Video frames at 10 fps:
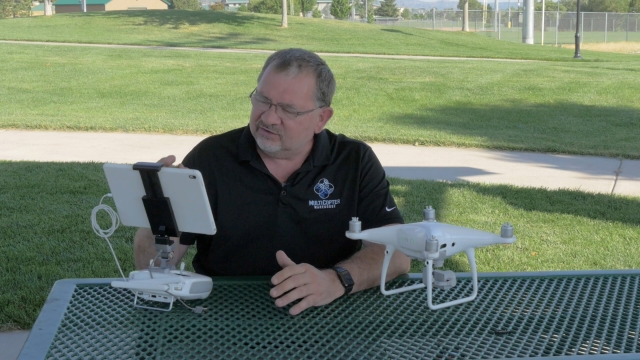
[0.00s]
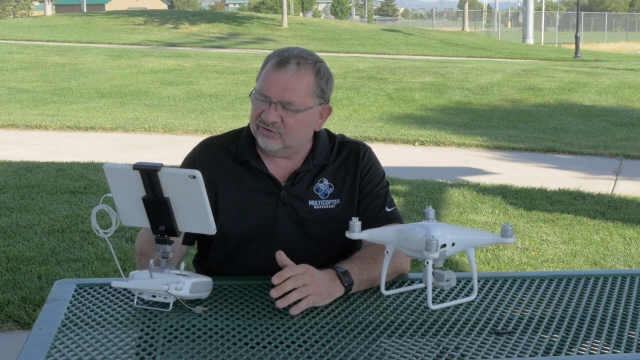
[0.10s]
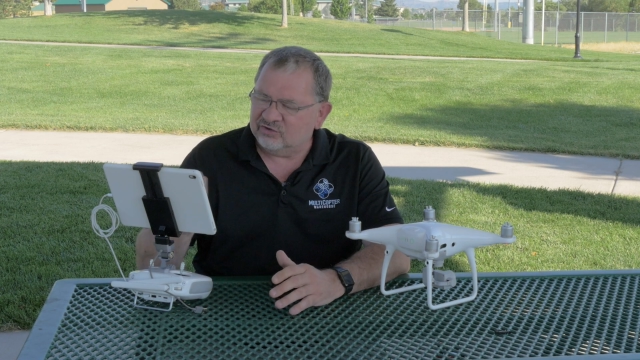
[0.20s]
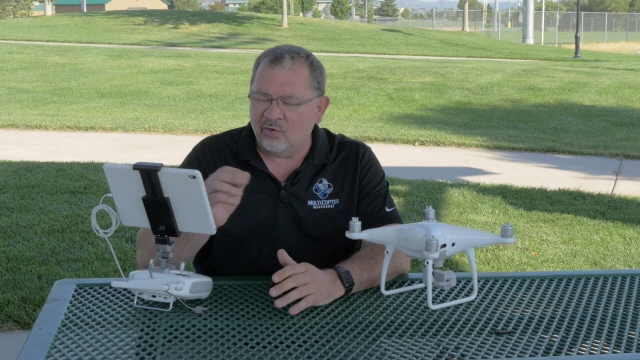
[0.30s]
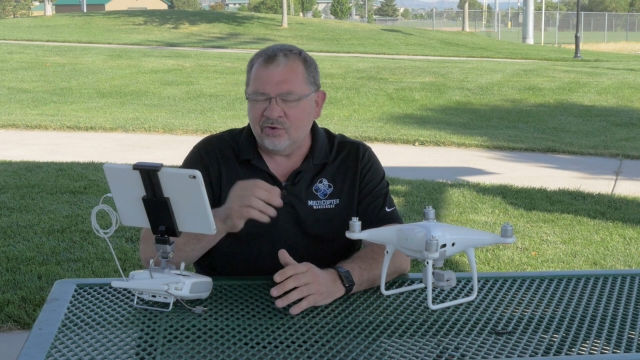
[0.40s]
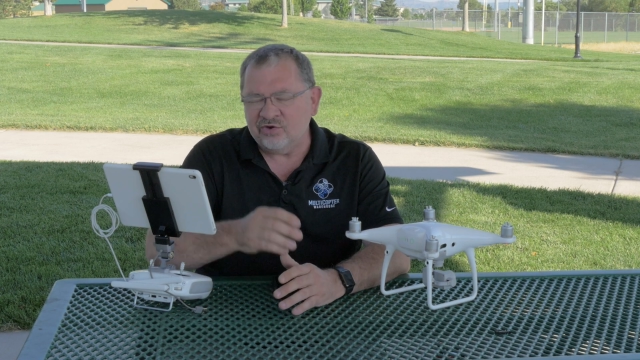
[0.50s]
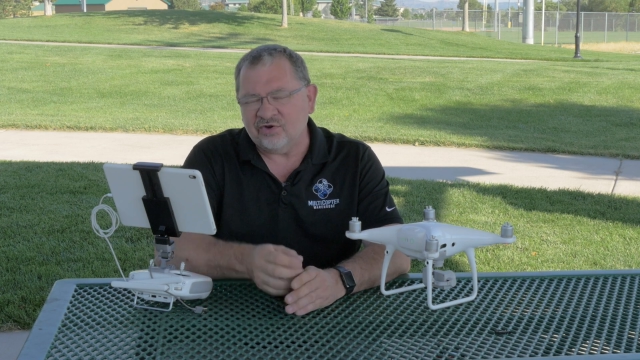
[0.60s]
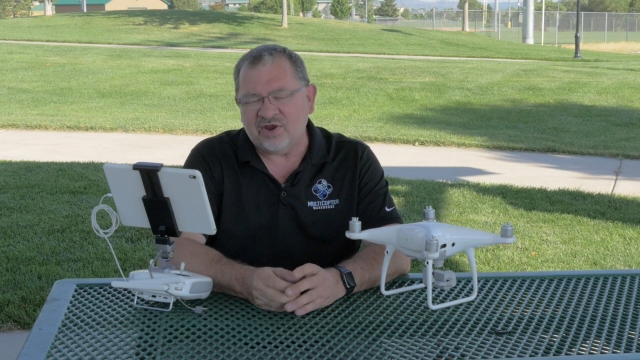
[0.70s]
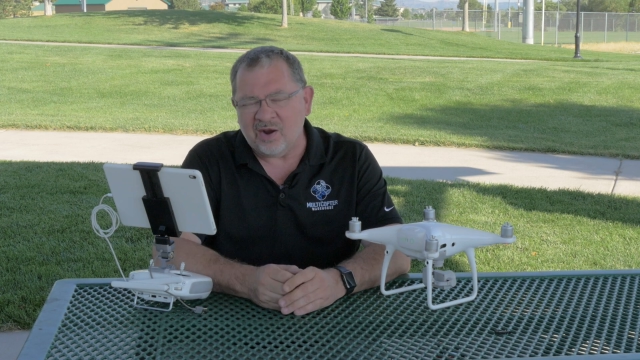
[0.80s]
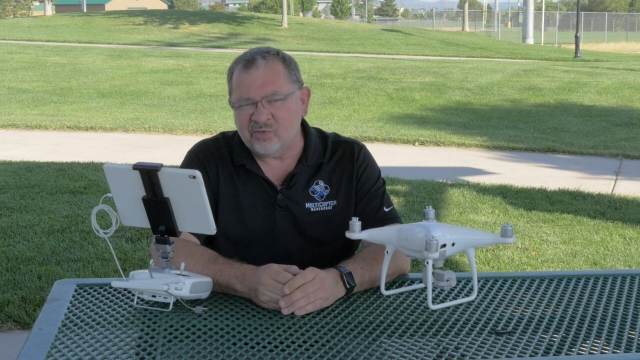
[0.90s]
just go into
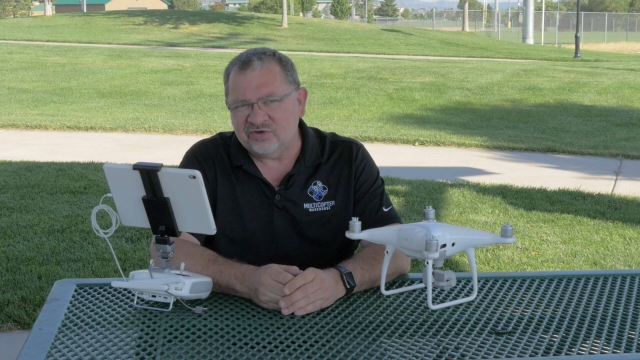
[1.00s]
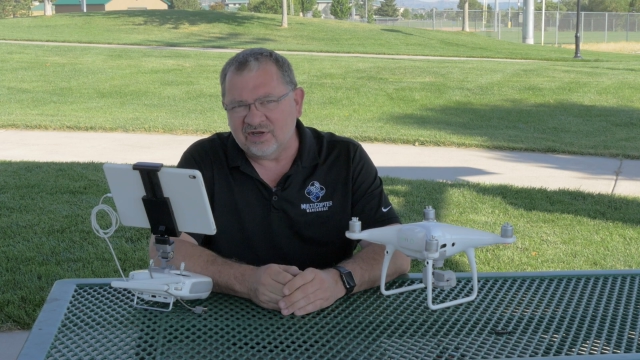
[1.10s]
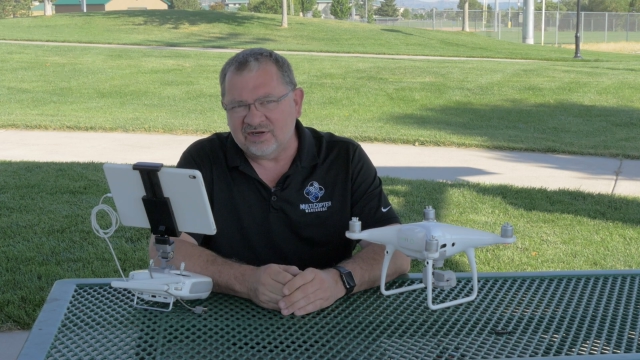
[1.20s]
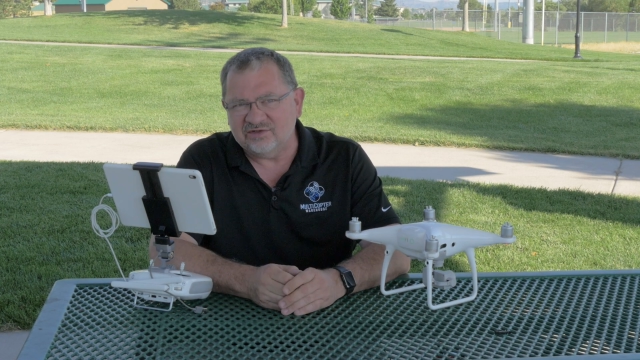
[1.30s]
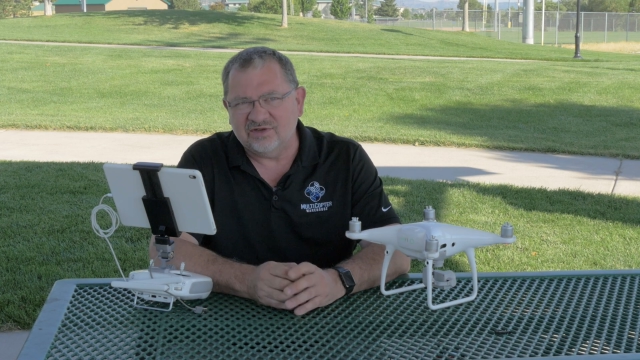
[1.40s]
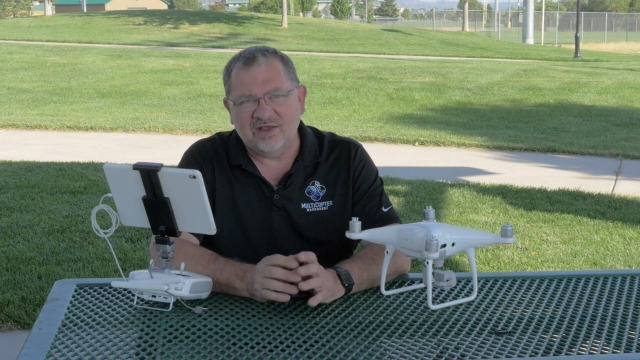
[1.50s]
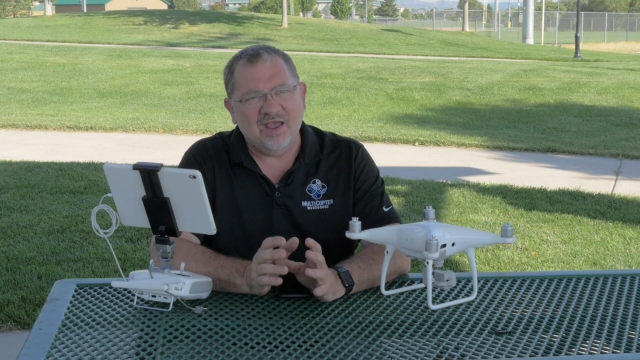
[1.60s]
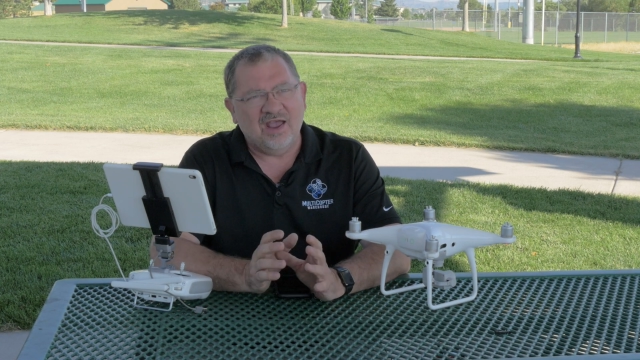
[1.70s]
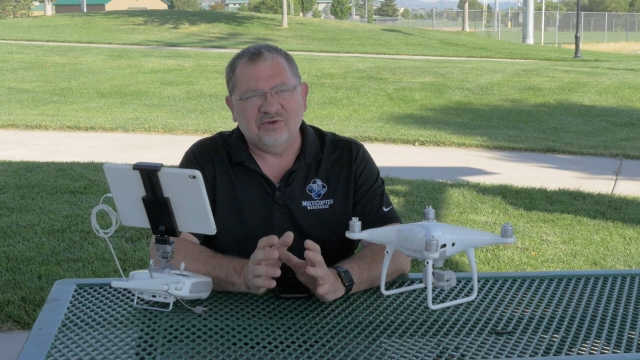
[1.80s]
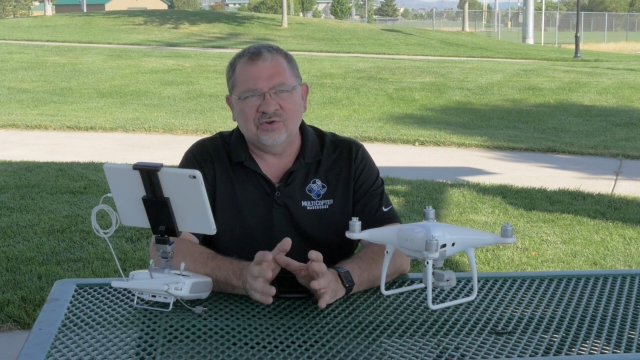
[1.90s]
your camera settings
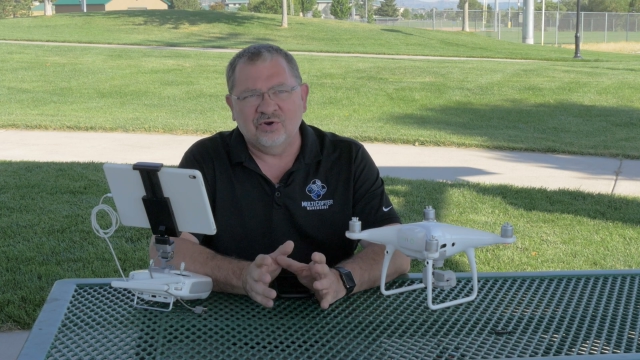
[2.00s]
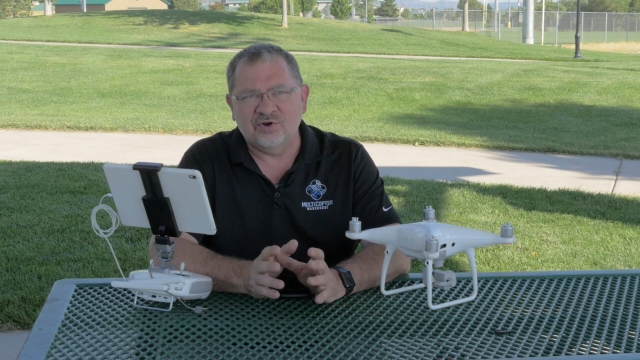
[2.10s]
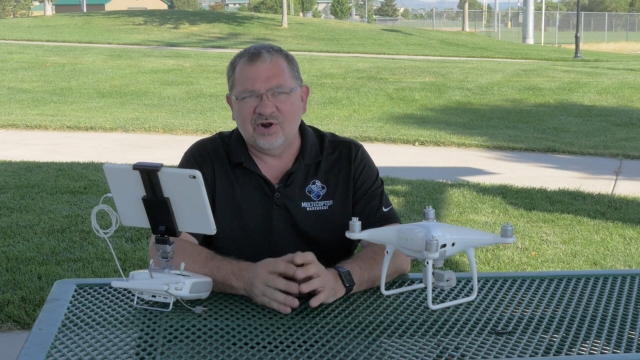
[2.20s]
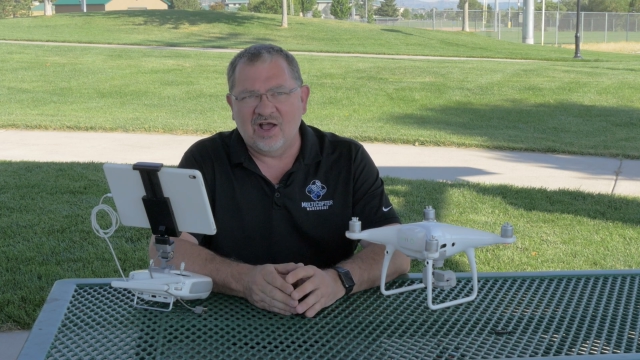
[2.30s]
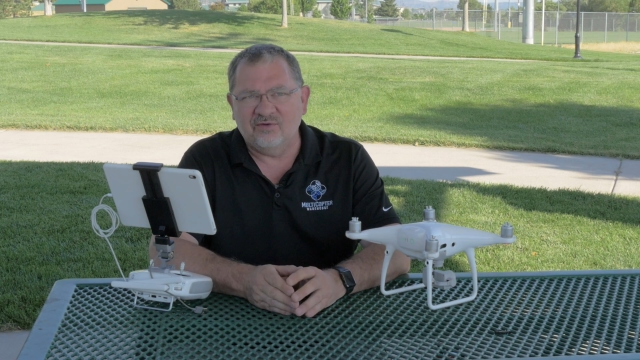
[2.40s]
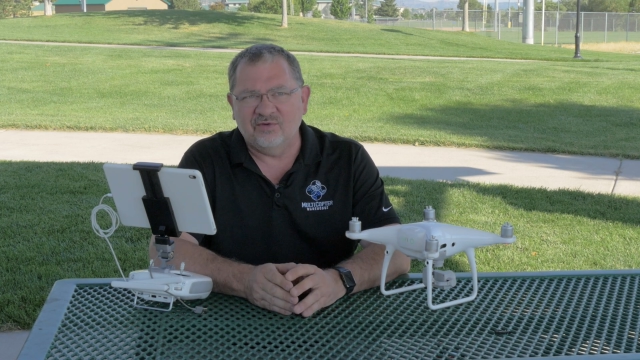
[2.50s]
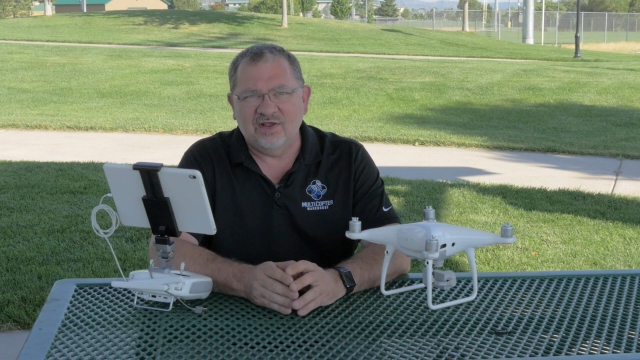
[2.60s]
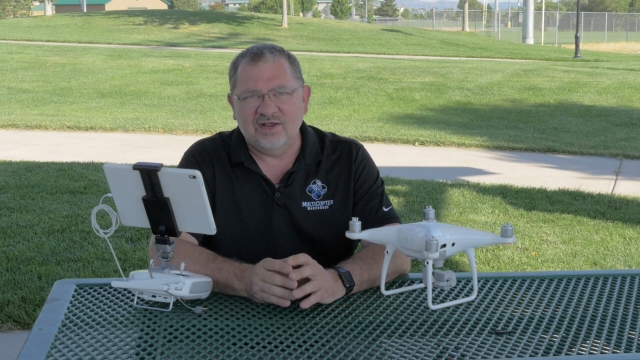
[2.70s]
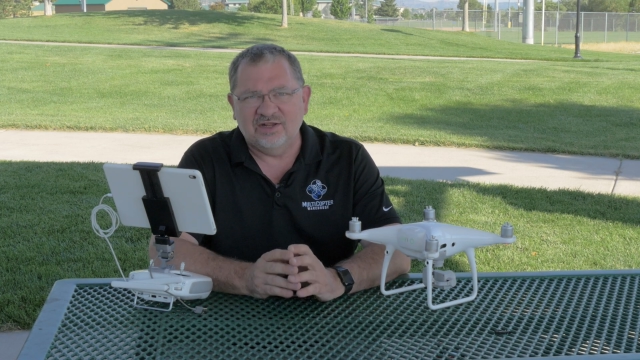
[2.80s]
and turn it off.